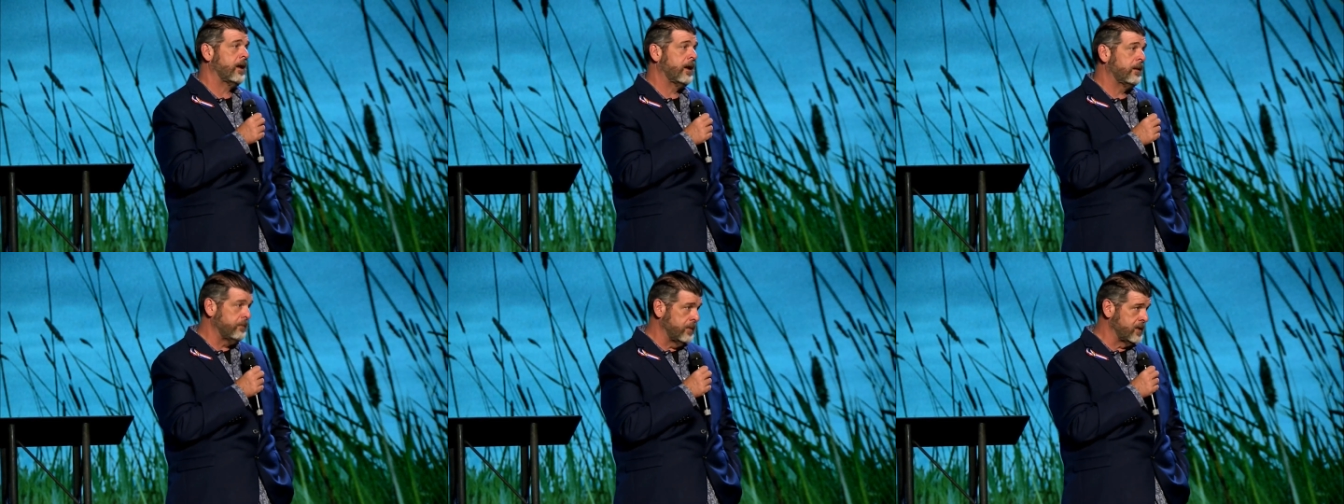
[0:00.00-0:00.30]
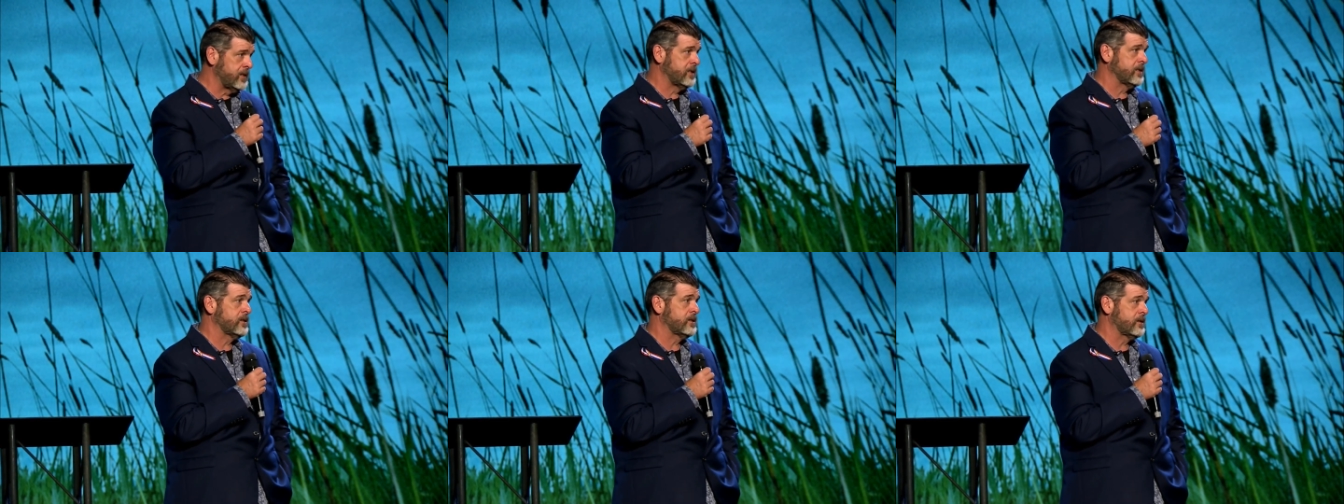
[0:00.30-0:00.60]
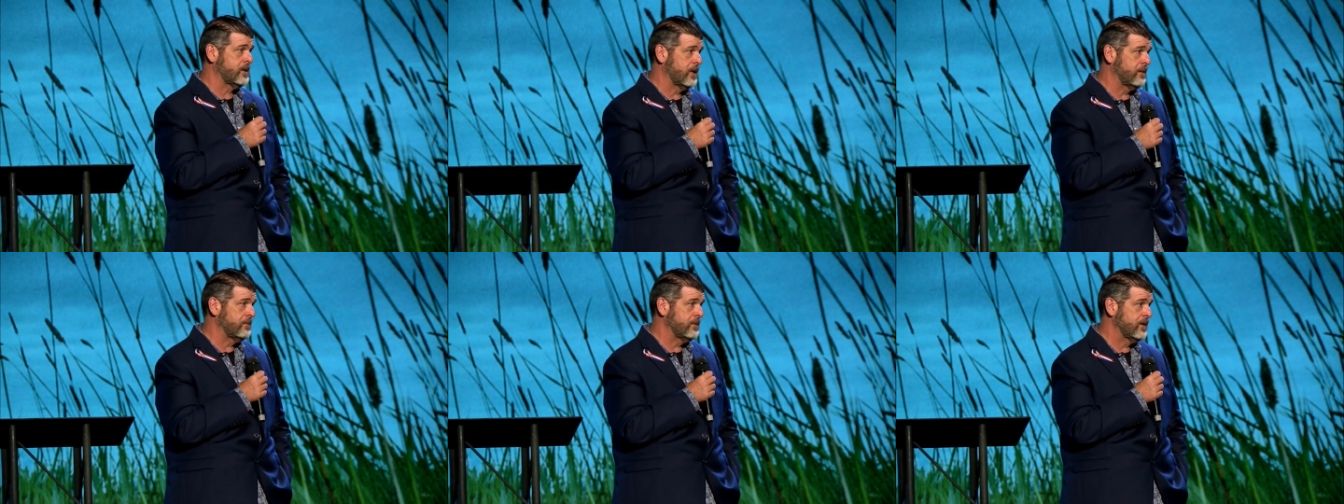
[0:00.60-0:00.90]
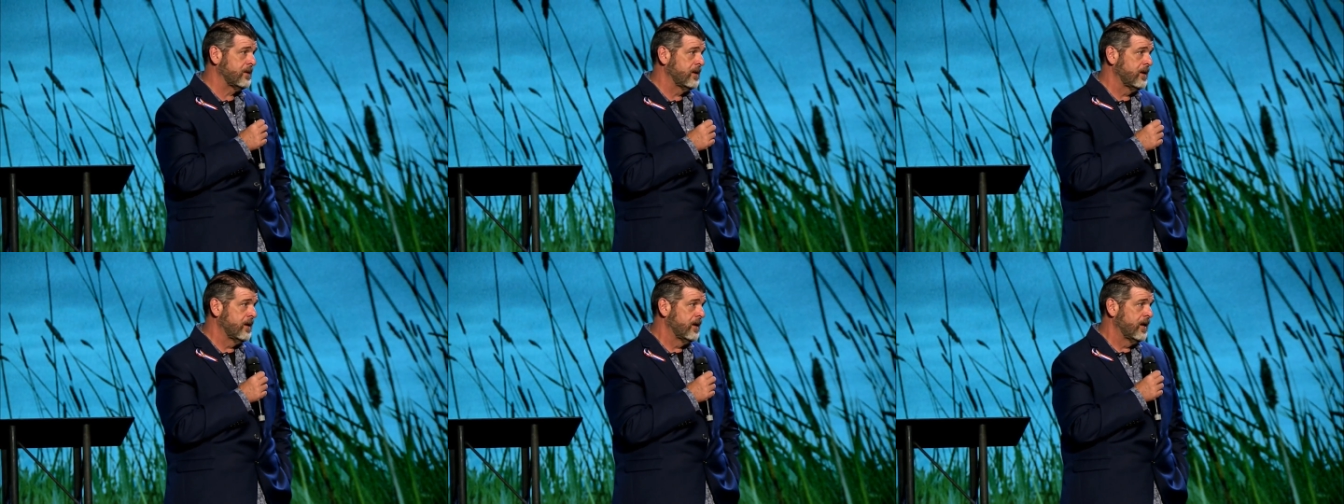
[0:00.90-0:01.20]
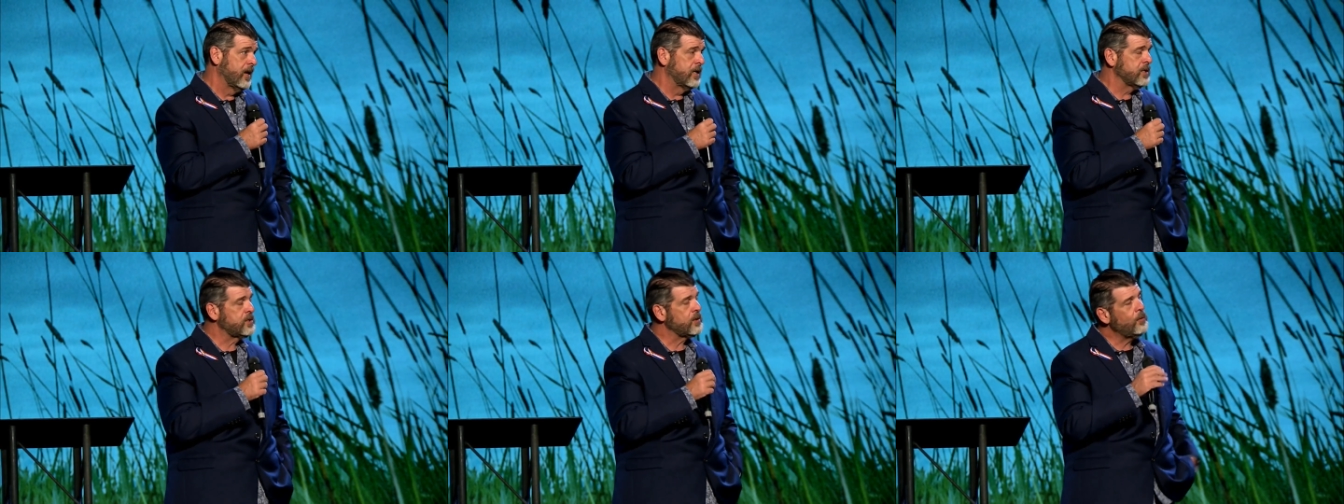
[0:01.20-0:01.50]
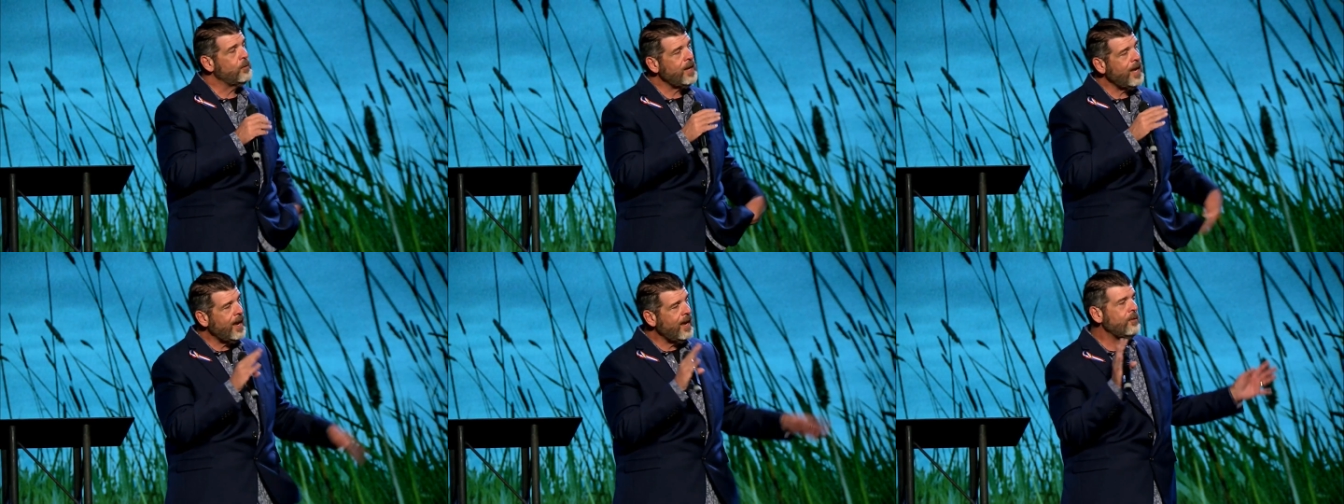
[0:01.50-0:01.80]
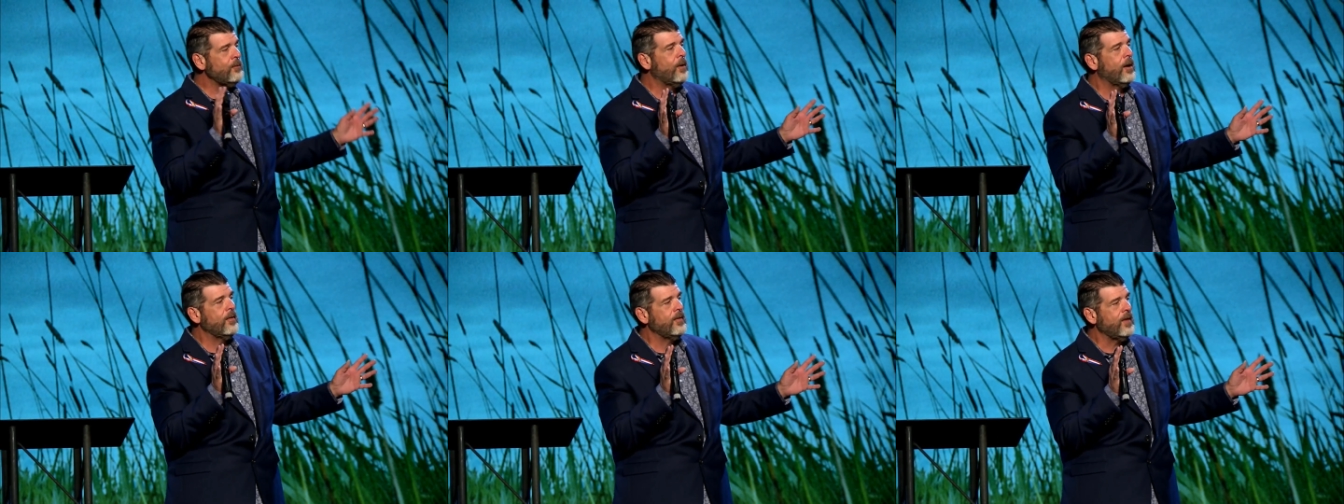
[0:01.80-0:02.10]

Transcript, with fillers: a missions trip. And so we handle all